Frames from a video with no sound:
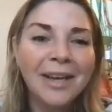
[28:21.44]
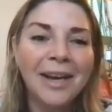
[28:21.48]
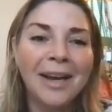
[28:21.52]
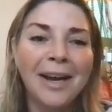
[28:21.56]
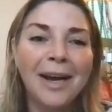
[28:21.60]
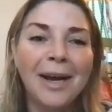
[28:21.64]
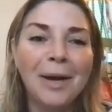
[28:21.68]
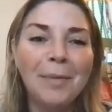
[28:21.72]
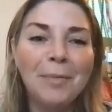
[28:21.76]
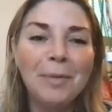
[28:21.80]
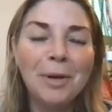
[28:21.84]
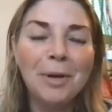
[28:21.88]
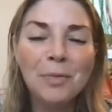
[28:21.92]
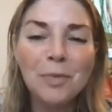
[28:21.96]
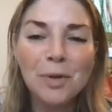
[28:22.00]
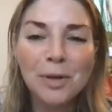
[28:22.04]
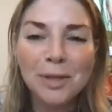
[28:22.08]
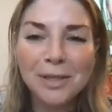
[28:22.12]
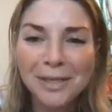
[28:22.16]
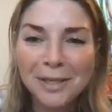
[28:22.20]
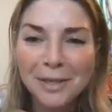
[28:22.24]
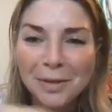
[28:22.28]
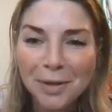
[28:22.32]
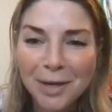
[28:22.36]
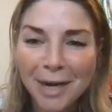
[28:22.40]
Um, and we'll
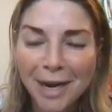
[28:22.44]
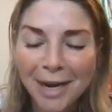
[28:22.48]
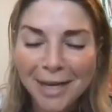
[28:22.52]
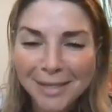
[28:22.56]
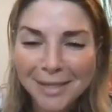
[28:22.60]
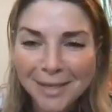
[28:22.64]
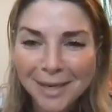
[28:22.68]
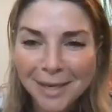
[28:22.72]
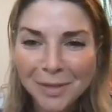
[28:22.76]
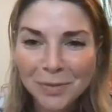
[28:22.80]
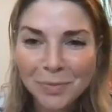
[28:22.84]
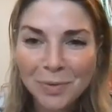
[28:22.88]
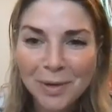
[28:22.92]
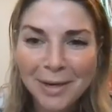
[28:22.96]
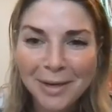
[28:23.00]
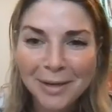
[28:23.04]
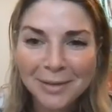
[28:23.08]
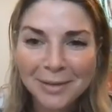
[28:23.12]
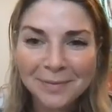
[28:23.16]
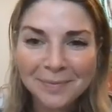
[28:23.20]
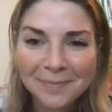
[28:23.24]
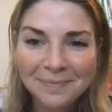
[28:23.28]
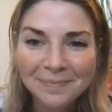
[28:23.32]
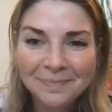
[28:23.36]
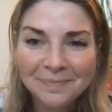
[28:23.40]
see you guys next week.
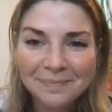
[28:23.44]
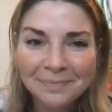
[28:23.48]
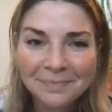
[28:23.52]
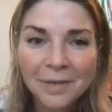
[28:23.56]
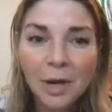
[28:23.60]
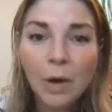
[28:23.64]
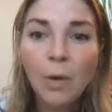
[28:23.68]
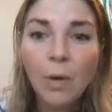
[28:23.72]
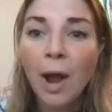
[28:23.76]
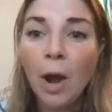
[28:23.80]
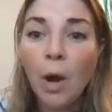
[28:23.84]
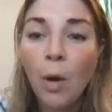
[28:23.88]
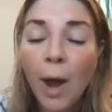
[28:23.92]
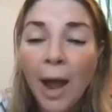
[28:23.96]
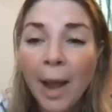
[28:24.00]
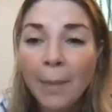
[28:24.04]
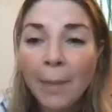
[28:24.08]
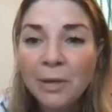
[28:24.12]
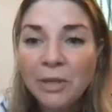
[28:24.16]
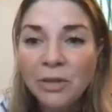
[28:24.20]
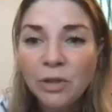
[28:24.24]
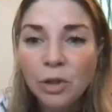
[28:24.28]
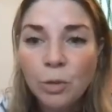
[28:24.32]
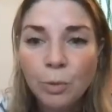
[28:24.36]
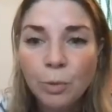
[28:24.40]
No, oh,
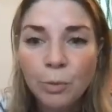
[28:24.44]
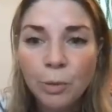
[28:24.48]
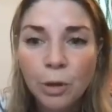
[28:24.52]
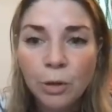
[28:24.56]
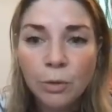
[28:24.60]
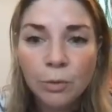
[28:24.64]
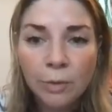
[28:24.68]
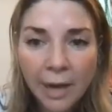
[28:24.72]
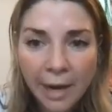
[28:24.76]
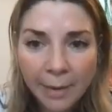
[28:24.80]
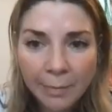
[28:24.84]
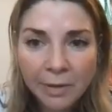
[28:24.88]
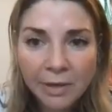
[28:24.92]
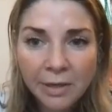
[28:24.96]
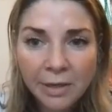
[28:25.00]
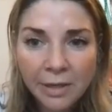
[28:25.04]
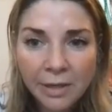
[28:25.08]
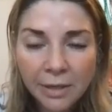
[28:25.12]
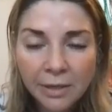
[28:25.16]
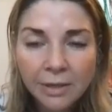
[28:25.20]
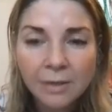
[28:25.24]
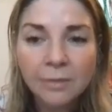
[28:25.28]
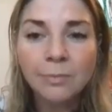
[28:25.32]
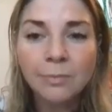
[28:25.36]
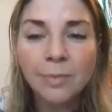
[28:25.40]
happy supermoon.
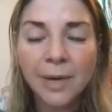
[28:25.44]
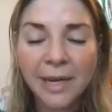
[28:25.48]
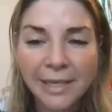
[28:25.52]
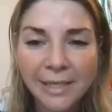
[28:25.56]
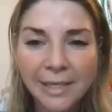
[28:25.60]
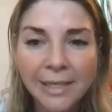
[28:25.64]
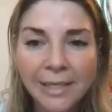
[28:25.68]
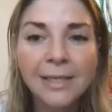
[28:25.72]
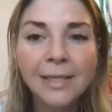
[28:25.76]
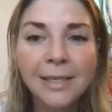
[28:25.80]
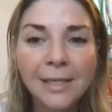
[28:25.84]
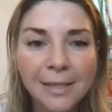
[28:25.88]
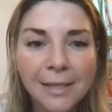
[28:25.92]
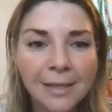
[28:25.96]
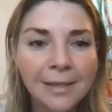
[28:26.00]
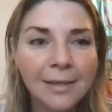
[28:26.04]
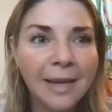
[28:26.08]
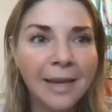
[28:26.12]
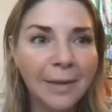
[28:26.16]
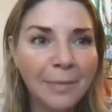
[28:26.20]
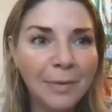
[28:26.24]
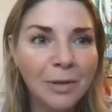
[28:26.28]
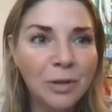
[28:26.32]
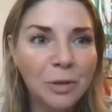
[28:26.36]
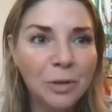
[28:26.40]
Happy Pisces season.
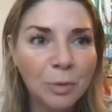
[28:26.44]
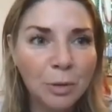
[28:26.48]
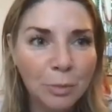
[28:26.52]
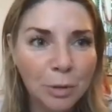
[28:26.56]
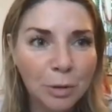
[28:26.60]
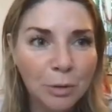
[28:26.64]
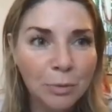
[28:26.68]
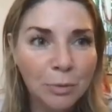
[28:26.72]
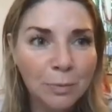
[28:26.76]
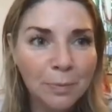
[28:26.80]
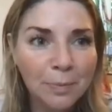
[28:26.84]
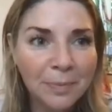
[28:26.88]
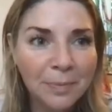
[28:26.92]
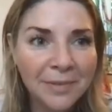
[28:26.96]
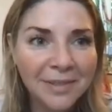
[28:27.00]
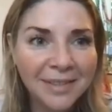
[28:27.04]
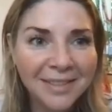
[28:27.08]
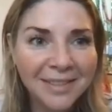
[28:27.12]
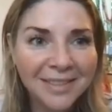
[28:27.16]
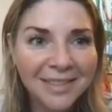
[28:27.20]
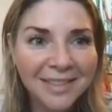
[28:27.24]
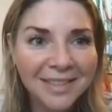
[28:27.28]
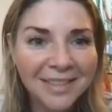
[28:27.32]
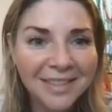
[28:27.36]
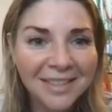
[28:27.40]
Happy,
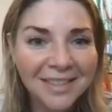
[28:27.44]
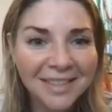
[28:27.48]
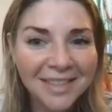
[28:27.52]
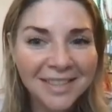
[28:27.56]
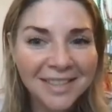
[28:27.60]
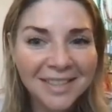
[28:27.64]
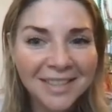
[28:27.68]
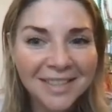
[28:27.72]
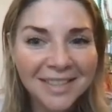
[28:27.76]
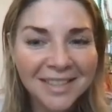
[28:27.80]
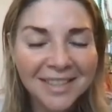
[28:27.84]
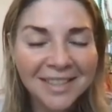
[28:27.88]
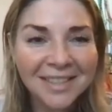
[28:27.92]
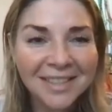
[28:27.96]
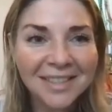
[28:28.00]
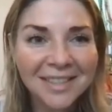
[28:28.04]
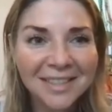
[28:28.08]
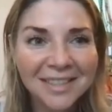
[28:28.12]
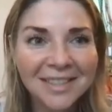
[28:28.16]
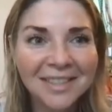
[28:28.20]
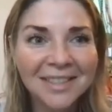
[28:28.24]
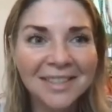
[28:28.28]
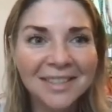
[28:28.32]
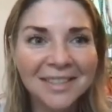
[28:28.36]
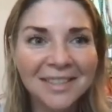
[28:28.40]
happy Pisces season.
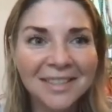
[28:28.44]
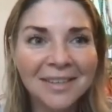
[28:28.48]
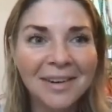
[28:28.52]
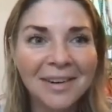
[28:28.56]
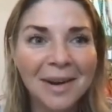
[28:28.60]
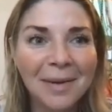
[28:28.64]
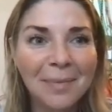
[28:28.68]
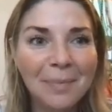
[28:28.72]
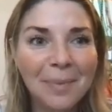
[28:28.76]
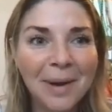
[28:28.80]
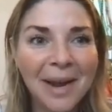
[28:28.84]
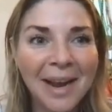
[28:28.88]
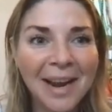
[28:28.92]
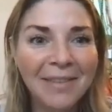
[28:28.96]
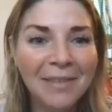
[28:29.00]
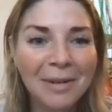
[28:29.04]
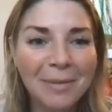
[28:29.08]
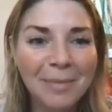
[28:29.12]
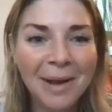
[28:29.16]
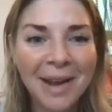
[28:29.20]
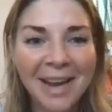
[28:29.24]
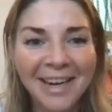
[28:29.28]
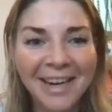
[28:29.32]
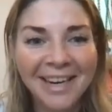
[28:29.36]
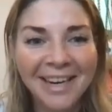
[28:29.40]
All right. Bye,
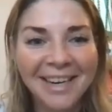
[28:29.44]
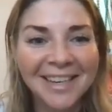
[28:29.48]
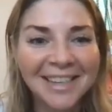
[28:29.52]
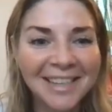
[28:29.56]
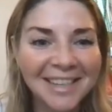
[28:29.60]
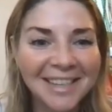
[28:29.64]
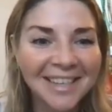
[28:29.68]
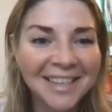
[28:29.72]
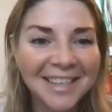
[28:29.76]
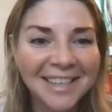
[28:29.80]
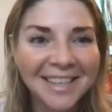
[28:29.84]
everybody.